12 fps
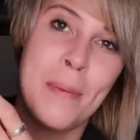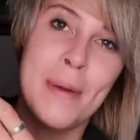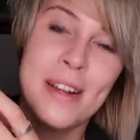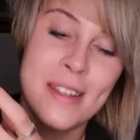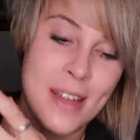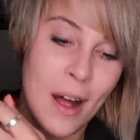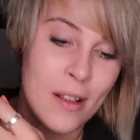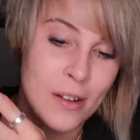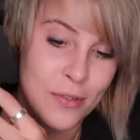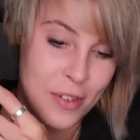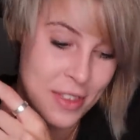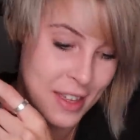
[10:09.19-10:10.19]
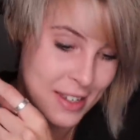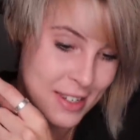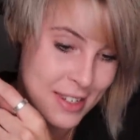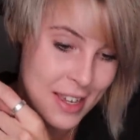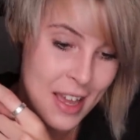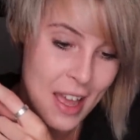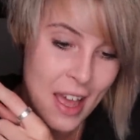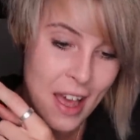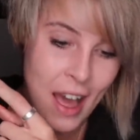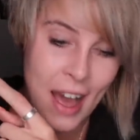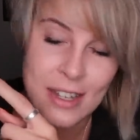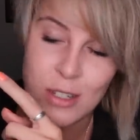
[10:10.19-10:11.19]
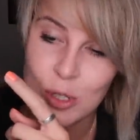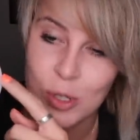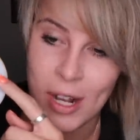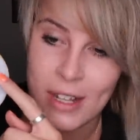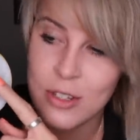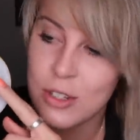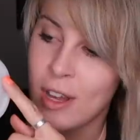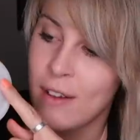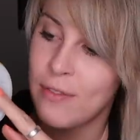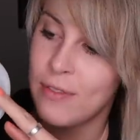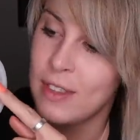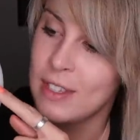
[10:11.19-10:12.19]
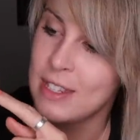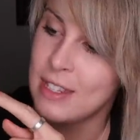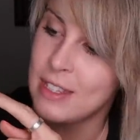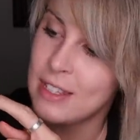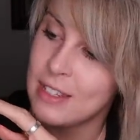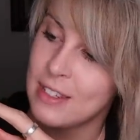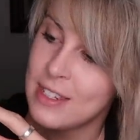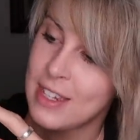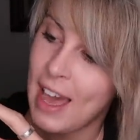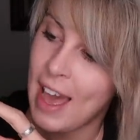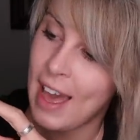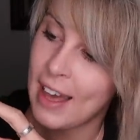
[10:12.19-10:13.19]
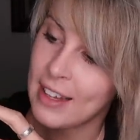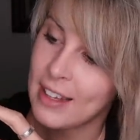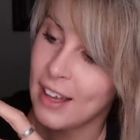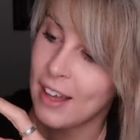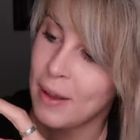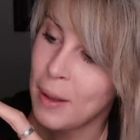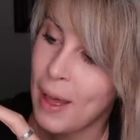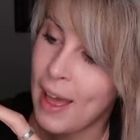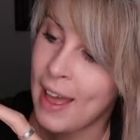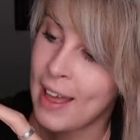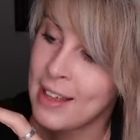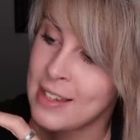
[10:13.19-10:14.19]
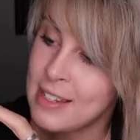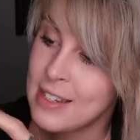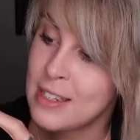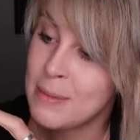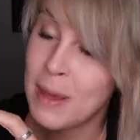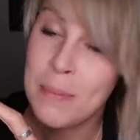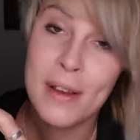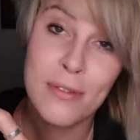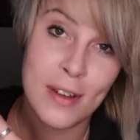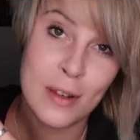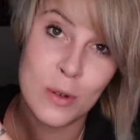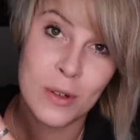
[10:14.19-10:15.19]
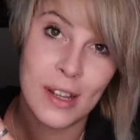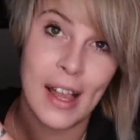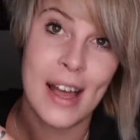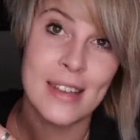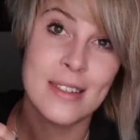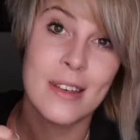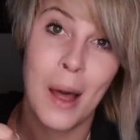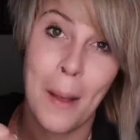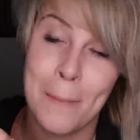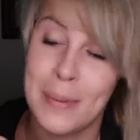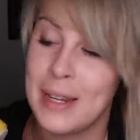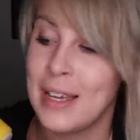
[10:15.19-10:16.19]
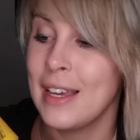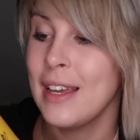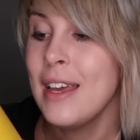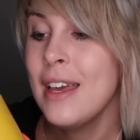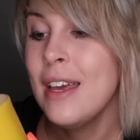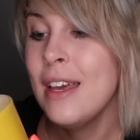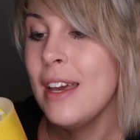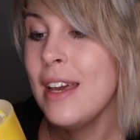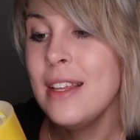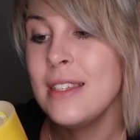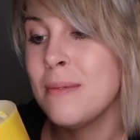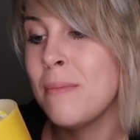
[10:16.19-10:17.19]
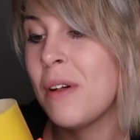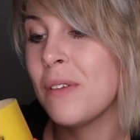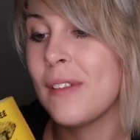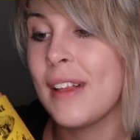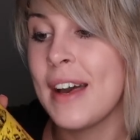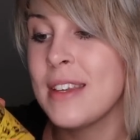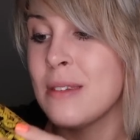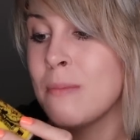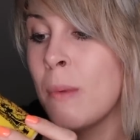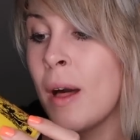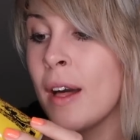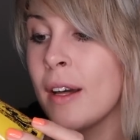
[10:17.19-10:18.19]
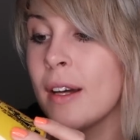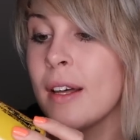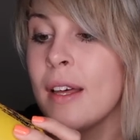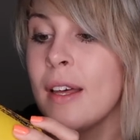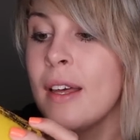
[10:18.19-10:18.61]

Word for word: I paid a dollar for this. I scratched off the, the tag and it's made by Federal Glass Company. It is a milk glass mug.